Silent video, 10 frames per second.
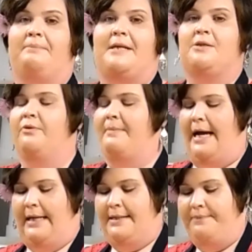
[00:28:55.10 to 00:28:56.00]
really messing with my
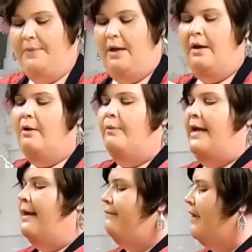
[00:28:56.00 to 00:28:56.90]
eye.
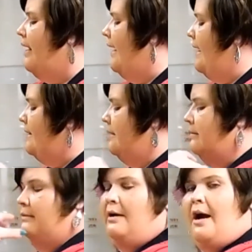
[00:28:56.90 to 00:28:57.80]
We have got
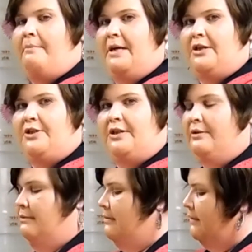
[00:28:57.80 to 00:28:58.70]
our
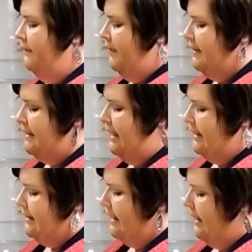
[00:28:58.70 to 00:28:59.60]
mixture. If you can see,
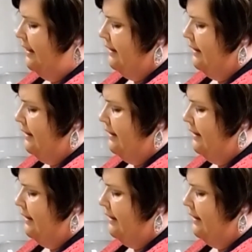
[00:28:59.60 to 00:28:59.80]
it's